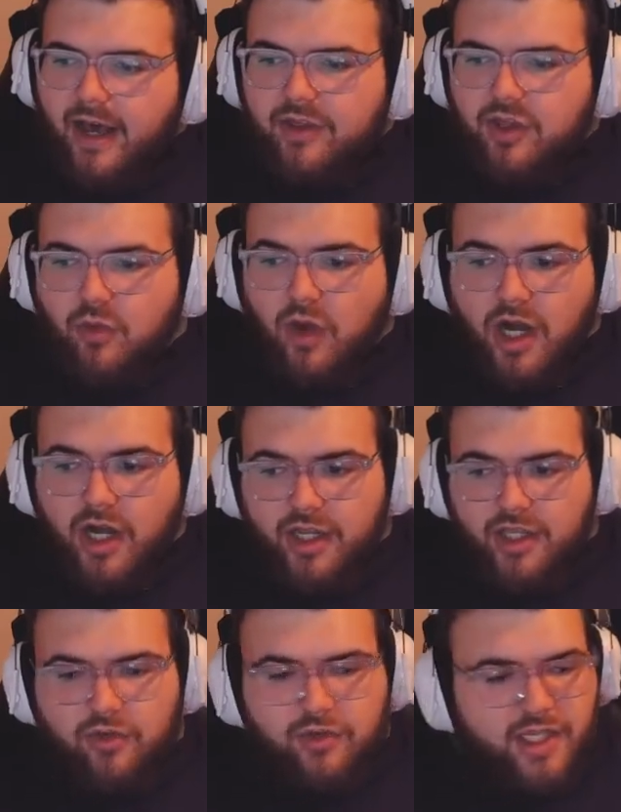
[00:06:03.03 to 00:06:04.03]
You are
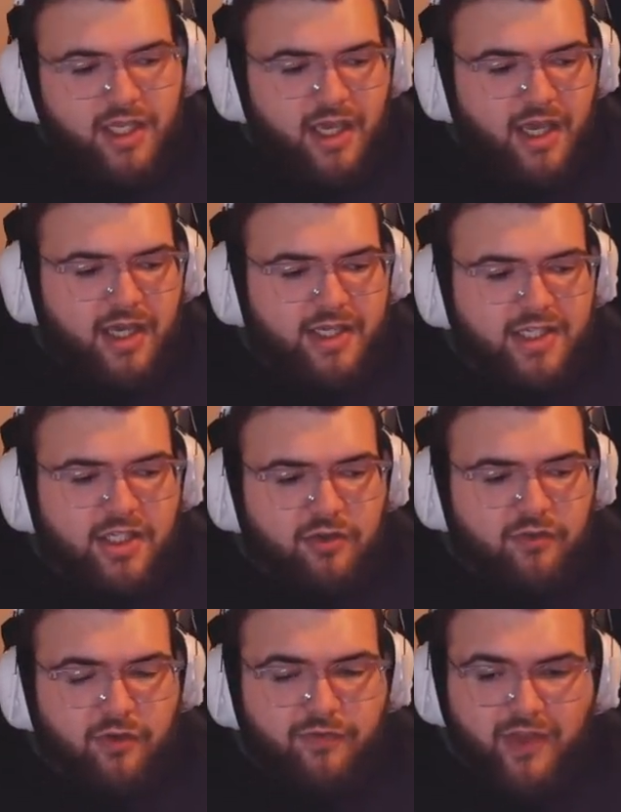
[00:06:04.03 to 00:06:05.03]
using
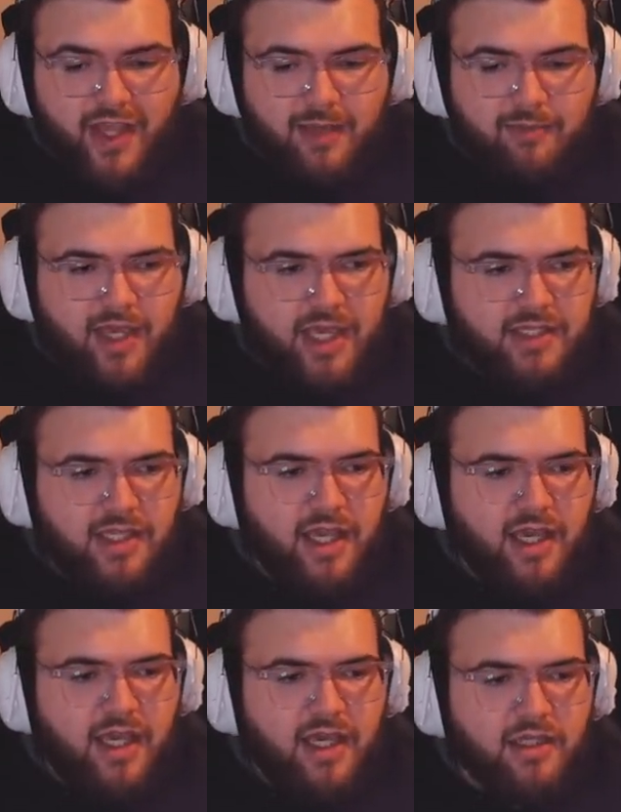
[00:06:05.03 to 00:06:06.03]
Sigil of Flame as
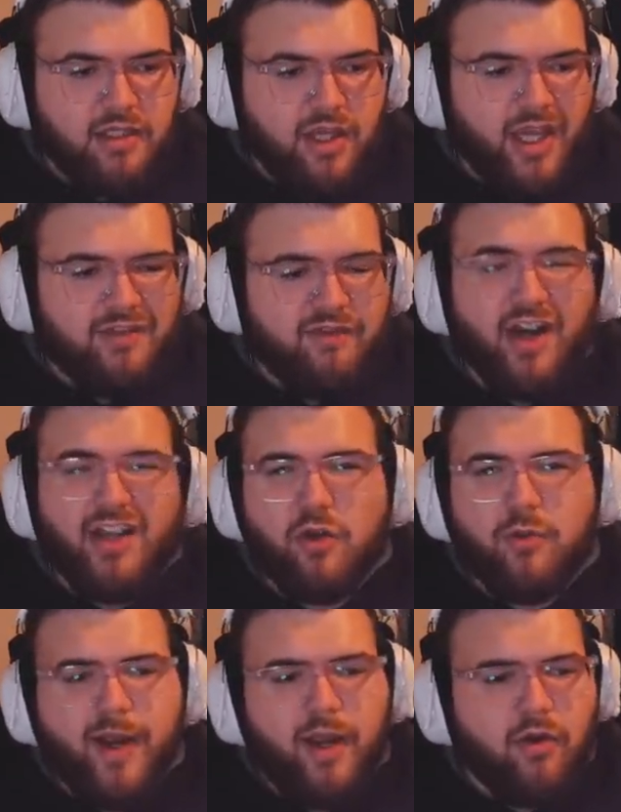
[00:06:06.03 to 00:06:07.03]
it's very
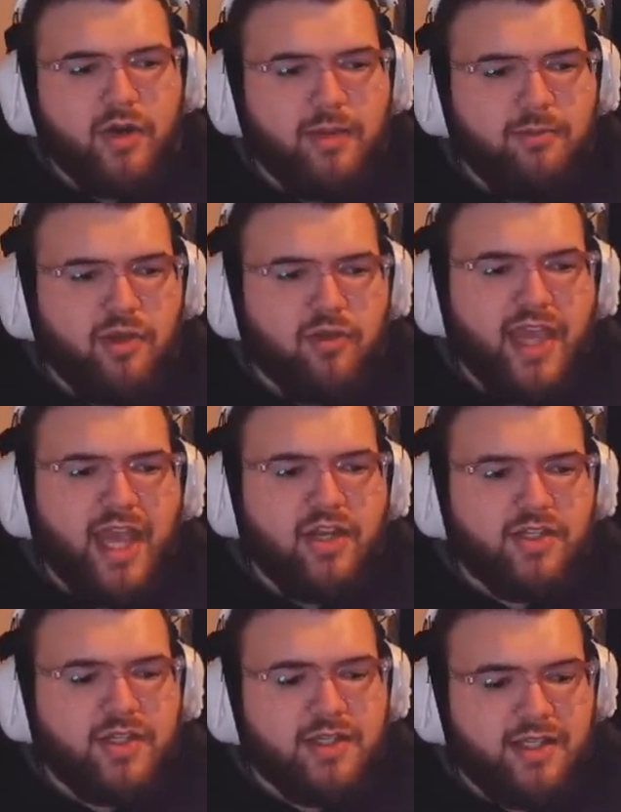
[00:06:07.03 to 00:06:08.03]
low priority, but you can
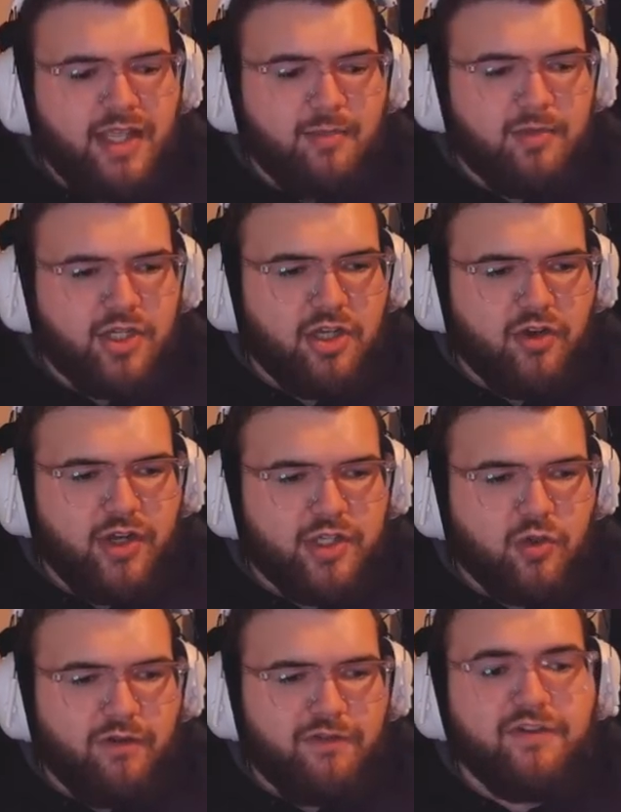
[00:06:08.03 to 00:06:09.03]
use it as a damage
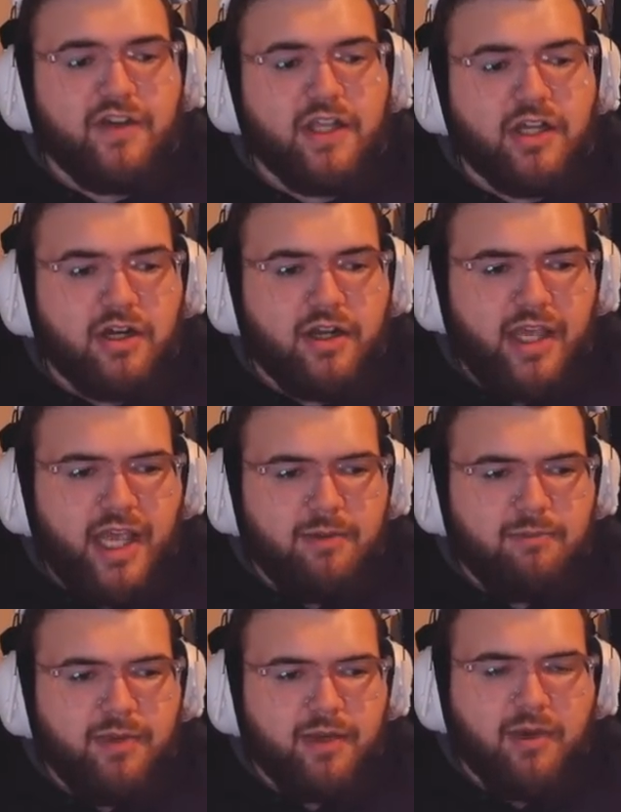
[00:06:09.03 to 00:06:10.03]
increase or a filler
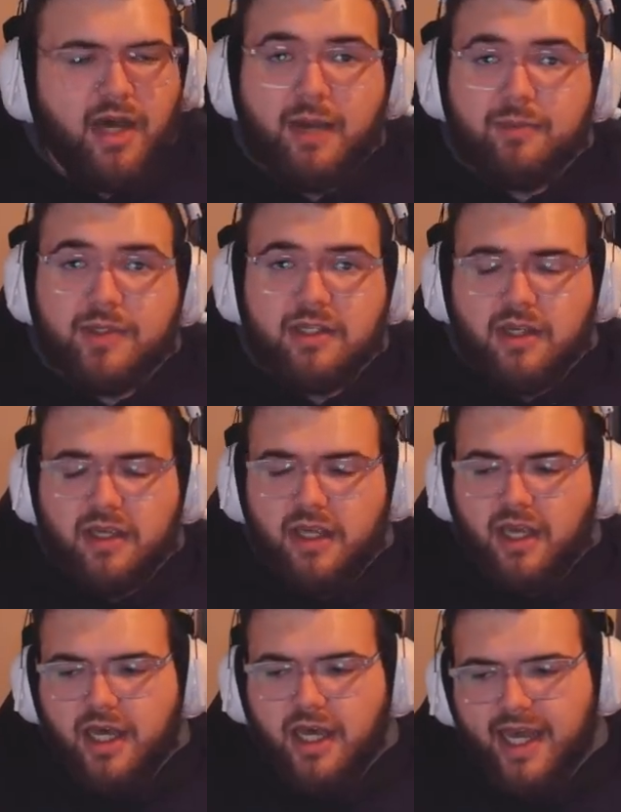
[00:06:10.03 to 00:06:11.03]
in big mobs.
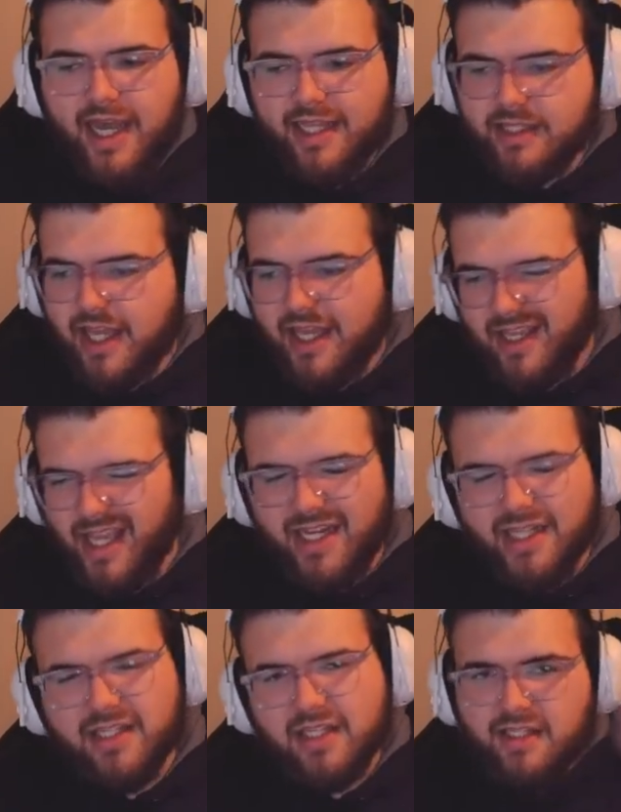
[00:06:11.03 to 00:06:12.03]
It
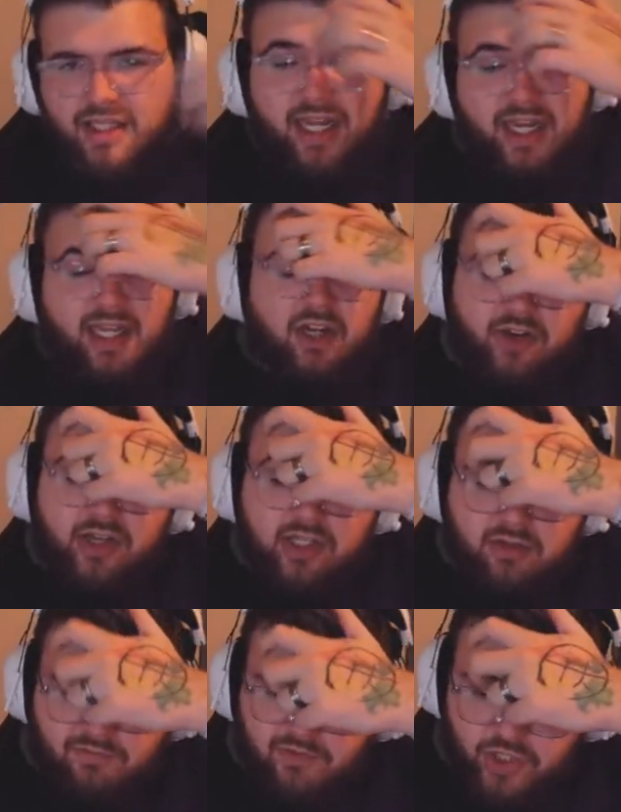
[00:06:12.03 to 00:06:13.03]
is a slight
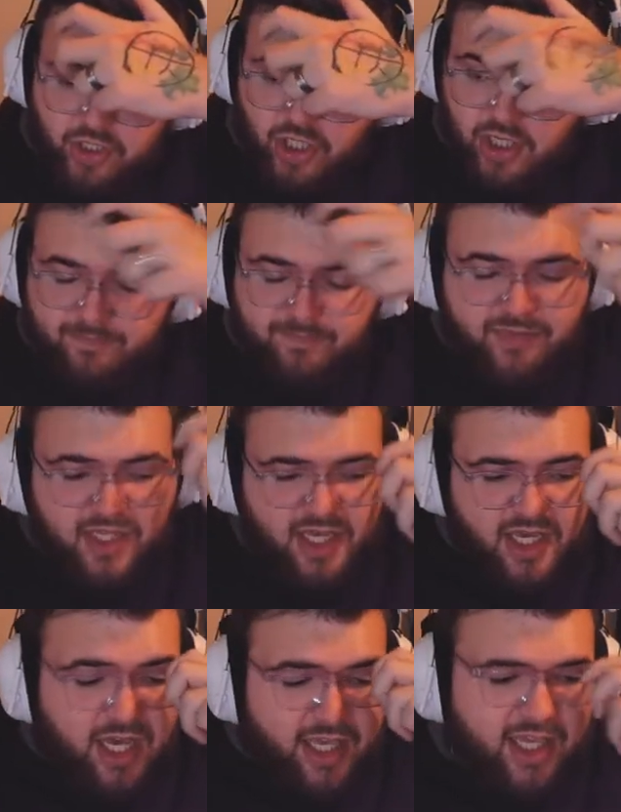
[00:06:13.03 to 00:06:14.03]
increase for sure.
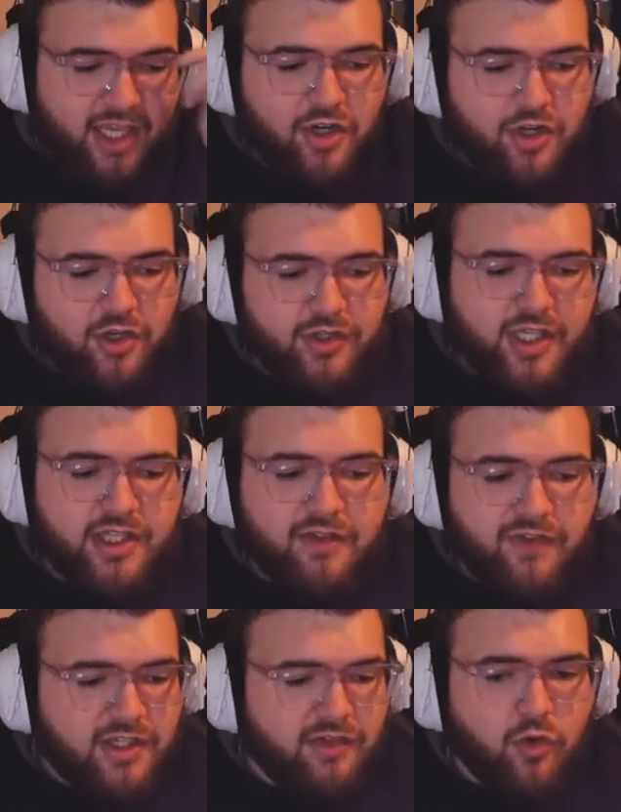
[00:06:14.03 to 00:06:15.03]
Again, you're using
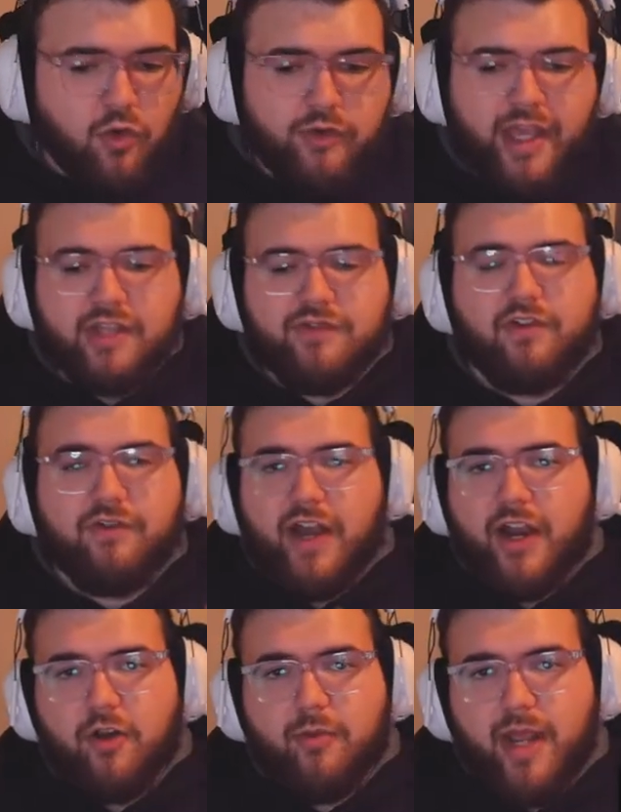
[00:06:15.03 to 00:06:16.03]
defensive cooldowns for
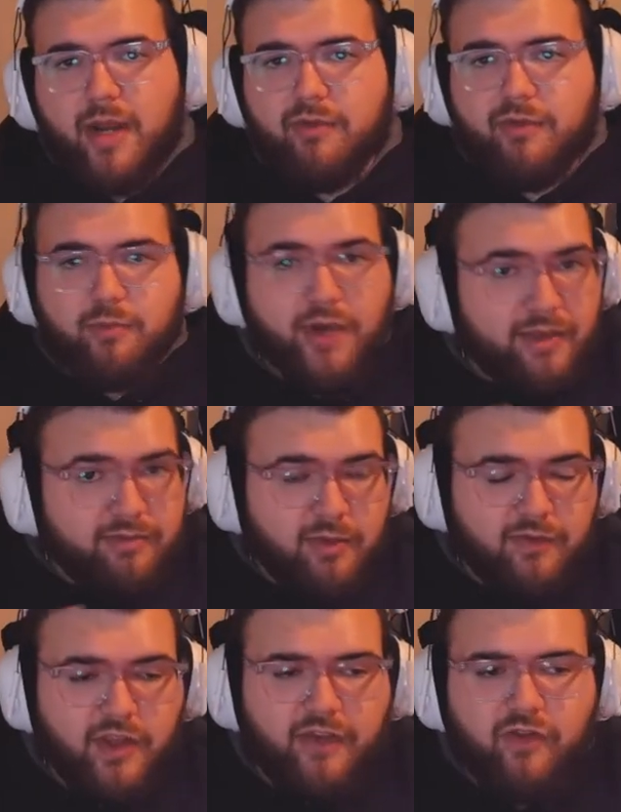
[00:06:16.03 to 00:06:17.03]
Fiery Brand, but
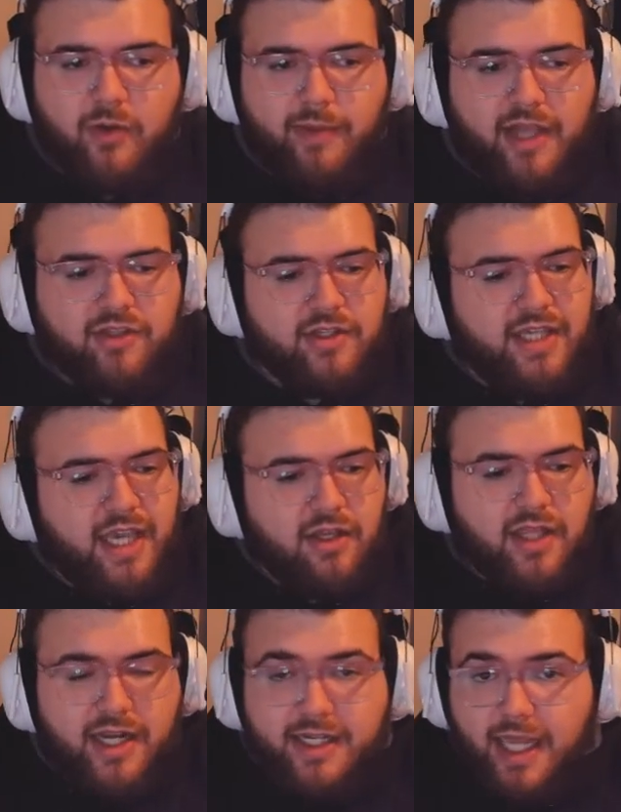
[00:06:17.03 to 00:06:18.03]
preemptively if you're about to take
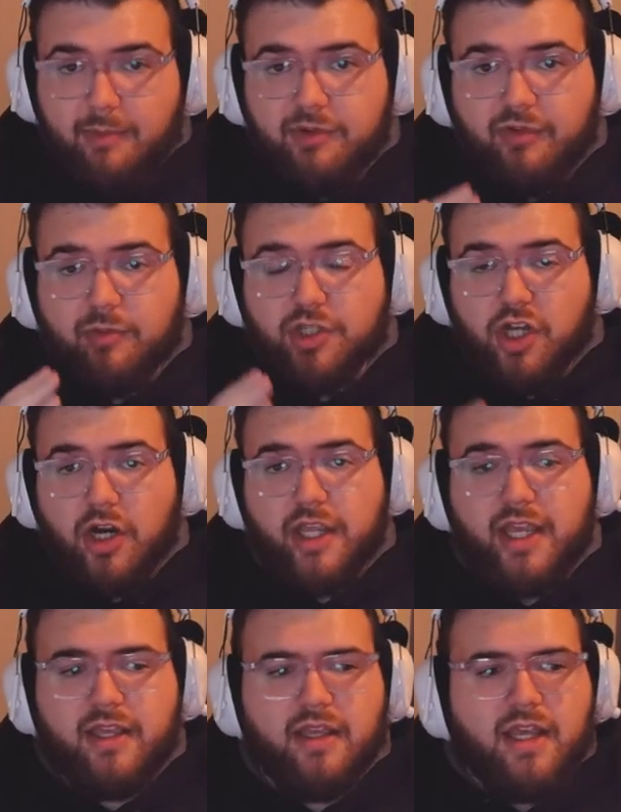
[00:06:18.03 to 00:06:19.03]
a lot of damage from a
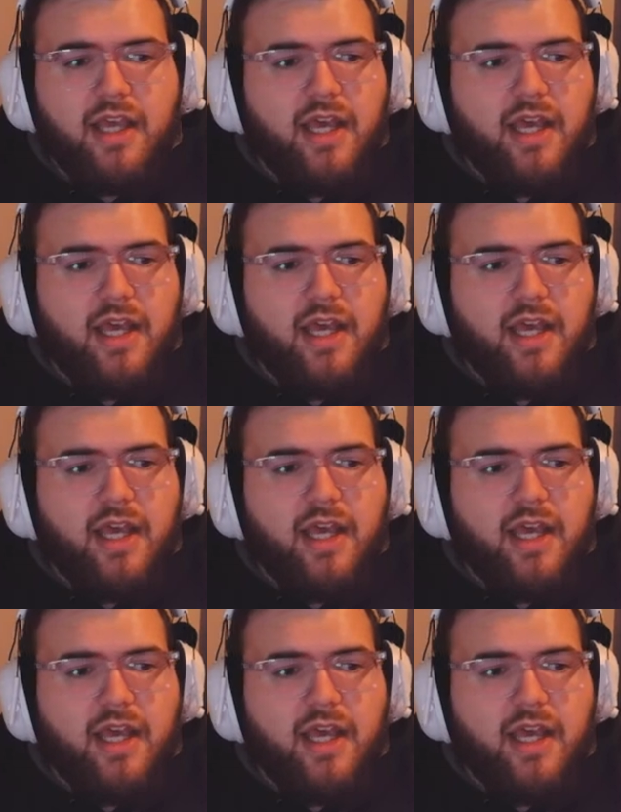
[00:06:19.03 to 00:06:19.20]
target.